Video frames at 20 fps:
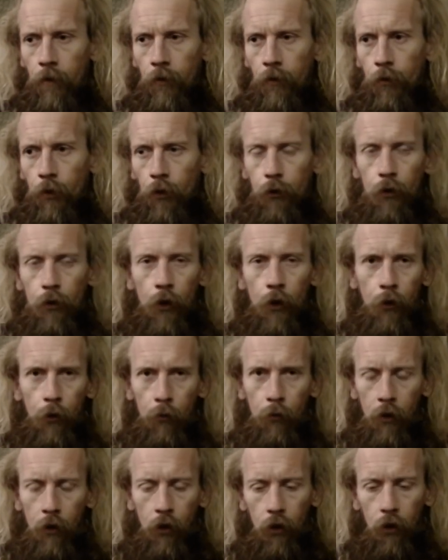So I was going on
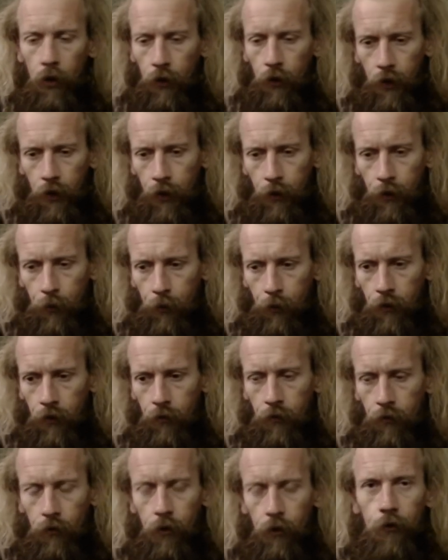my holiday anyway.
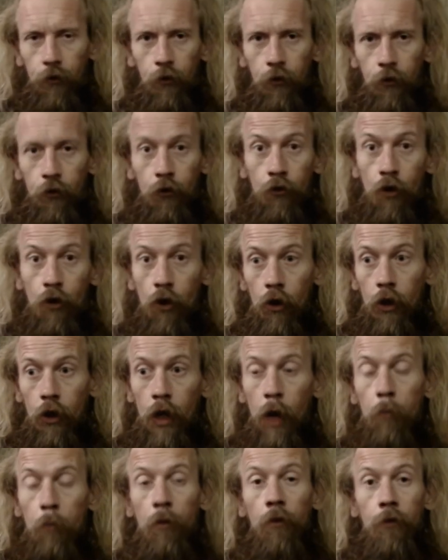Alright, so just caught a
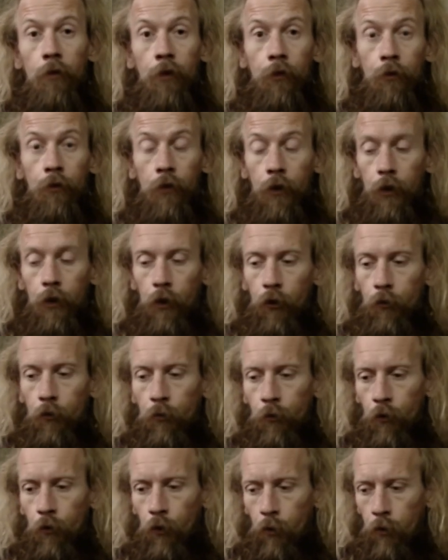couple of his videos
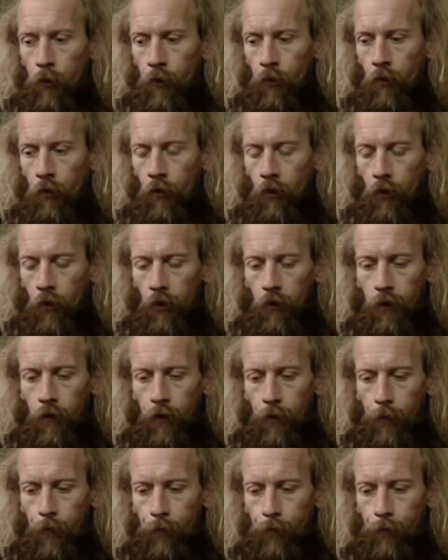before I went on holiday.